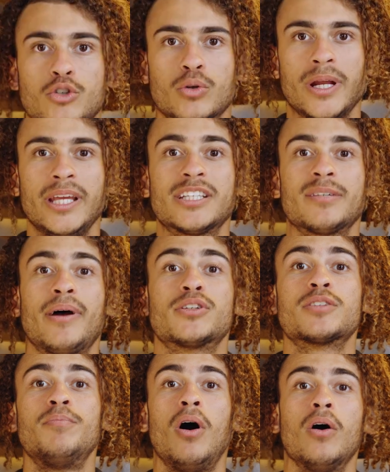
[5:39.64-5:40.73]
Trading is about
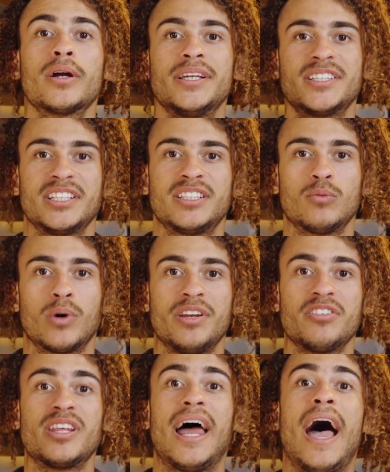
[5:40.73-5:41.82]
small, consistent
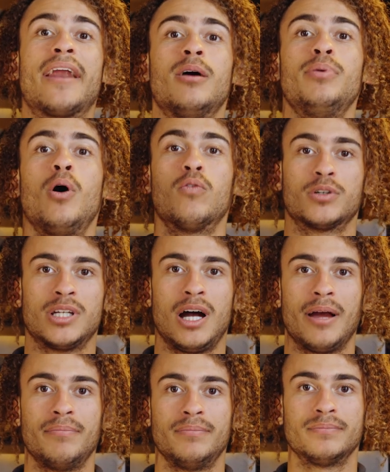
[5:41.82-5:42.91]
wins that add up over
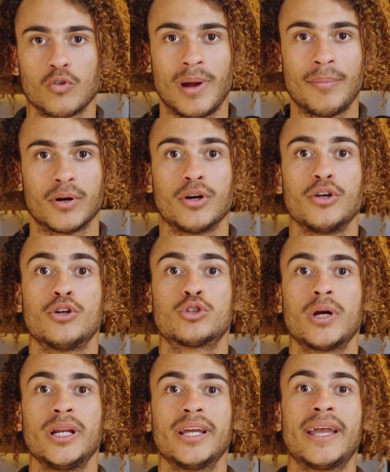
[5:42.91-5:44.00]
time. Remember, your
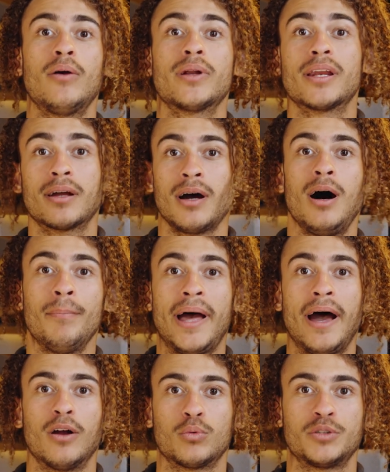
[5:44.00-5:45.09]
trading account can
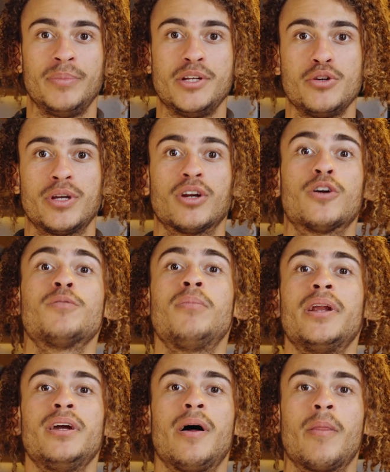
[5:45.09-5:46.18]
compound, which means you can earn
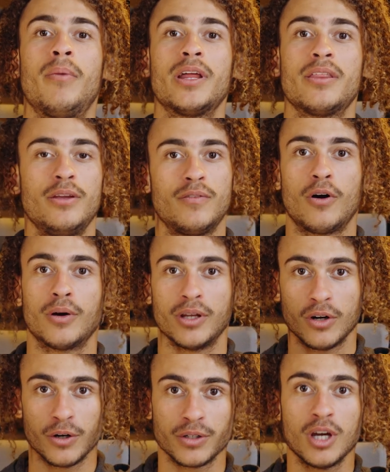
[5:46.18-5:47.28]
money on the money that you've already
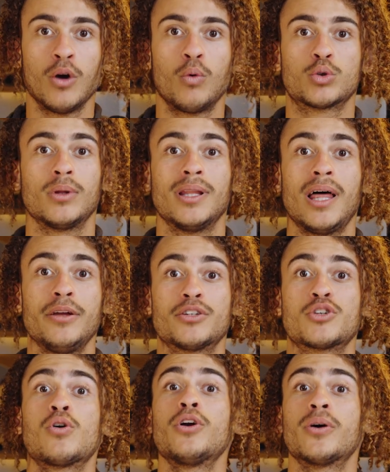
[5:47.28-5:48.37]
earned, which will allow you to
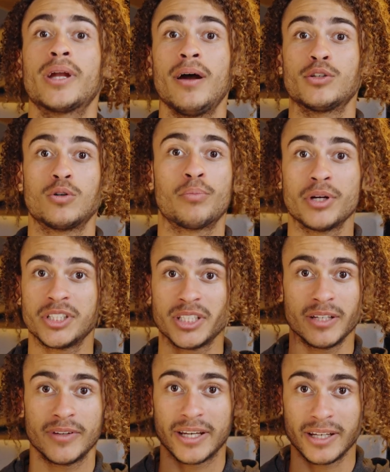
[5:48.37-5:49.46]
grow your account to a pretty
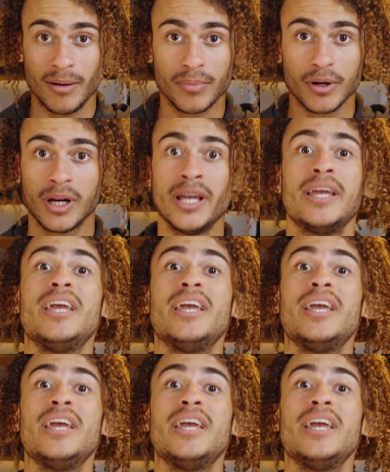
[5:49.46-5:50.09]
significant number